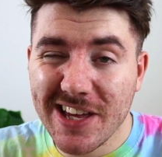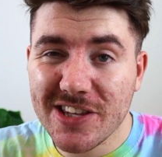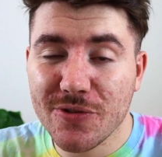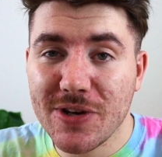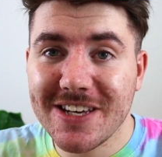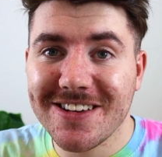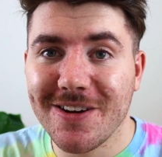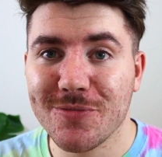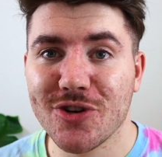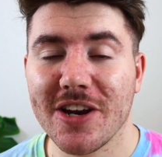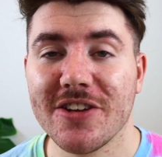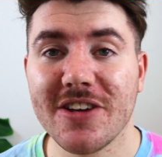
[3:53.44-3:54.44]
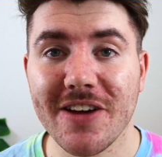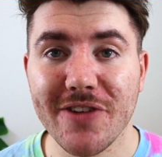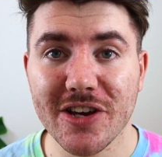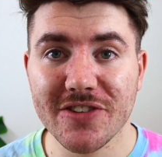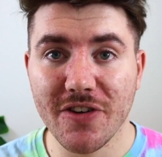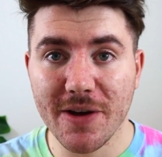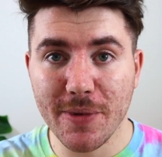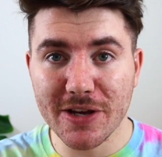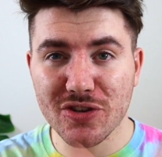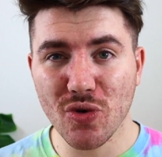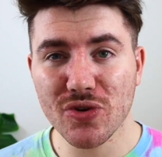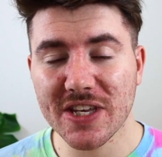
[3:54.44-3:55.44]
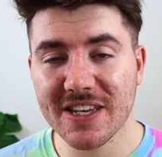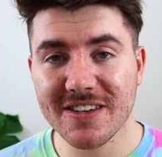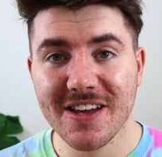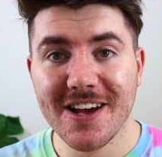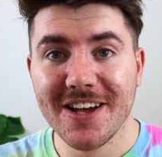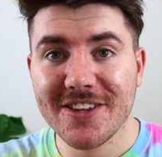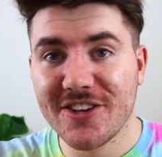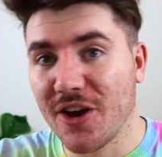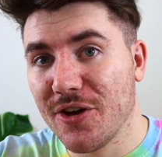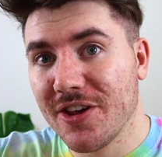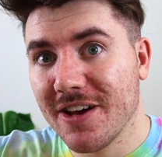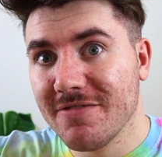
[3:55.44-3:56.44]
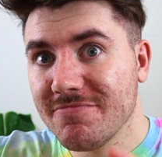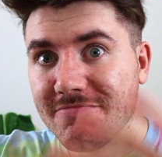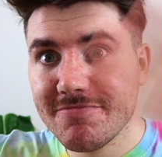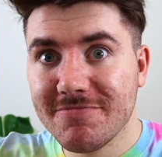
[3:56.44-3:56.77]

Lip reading: that's the reason I'm trying to diversify my sources, so that